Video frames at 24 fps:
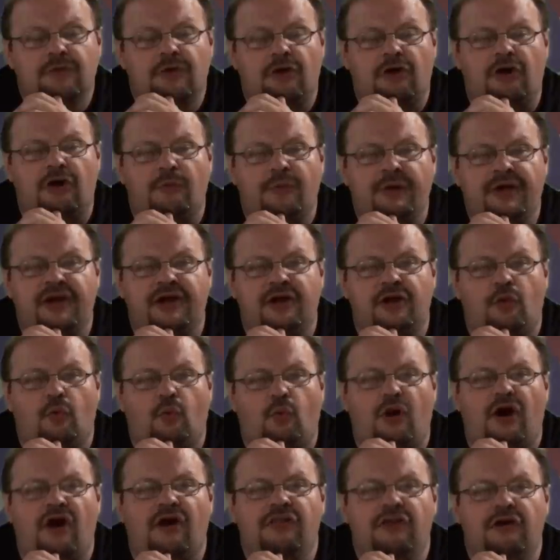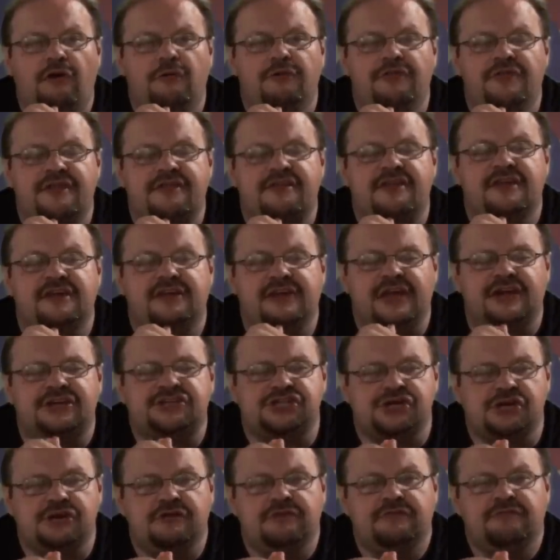or are we going to wallow in this
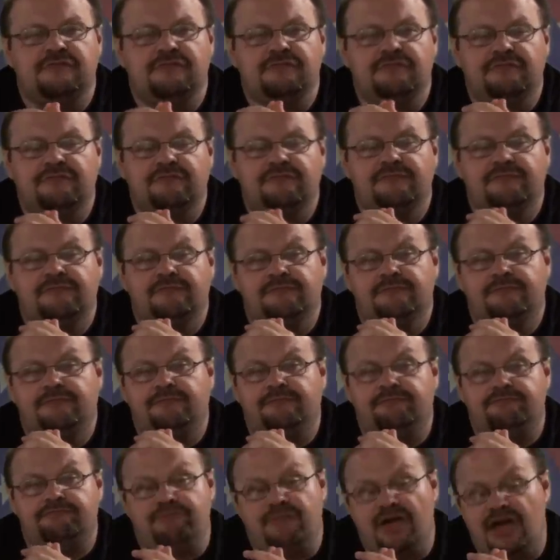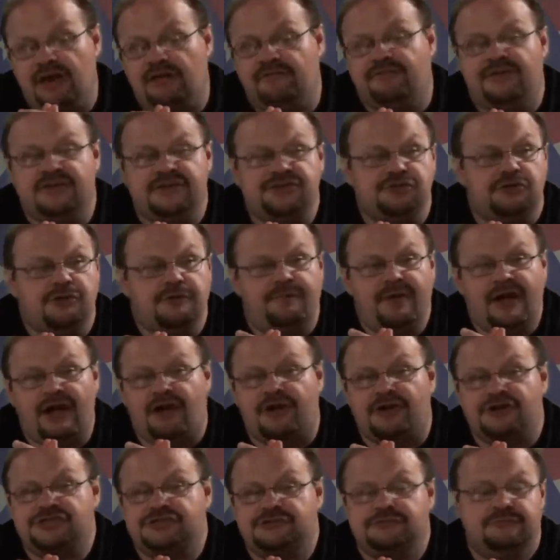addiction and eventually
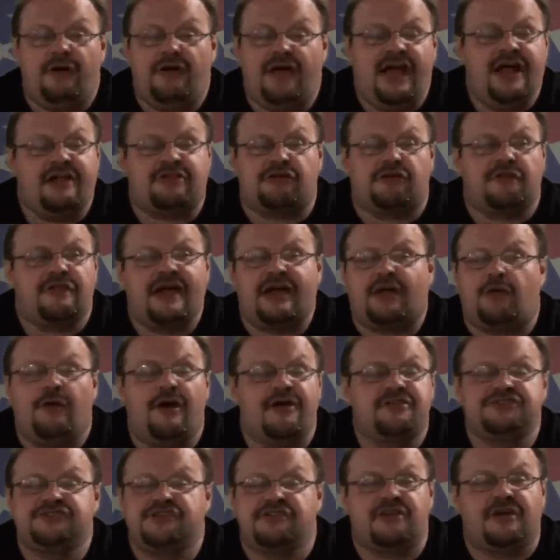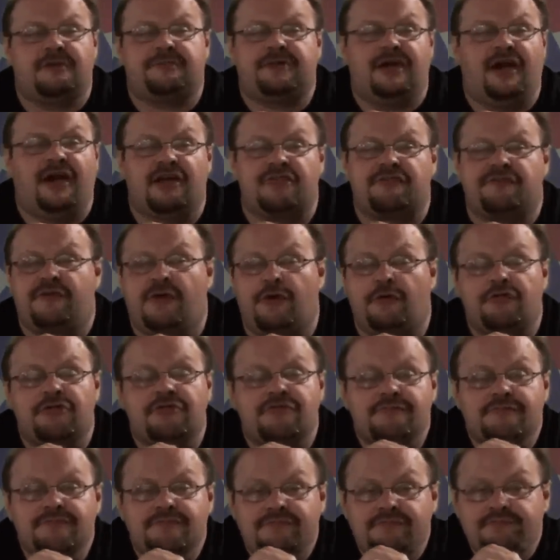perish? Answer to that question is up to us,
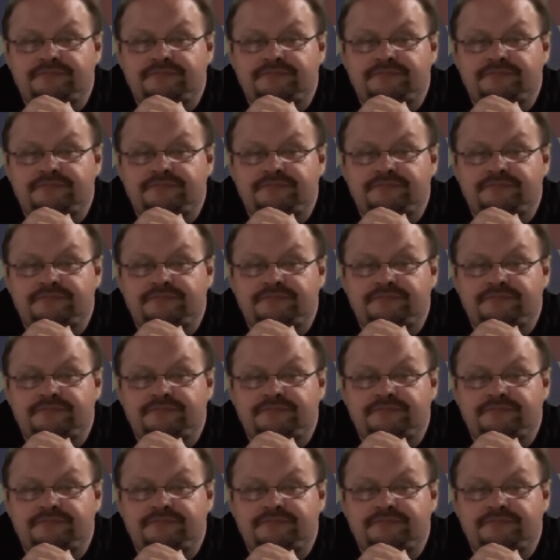folks.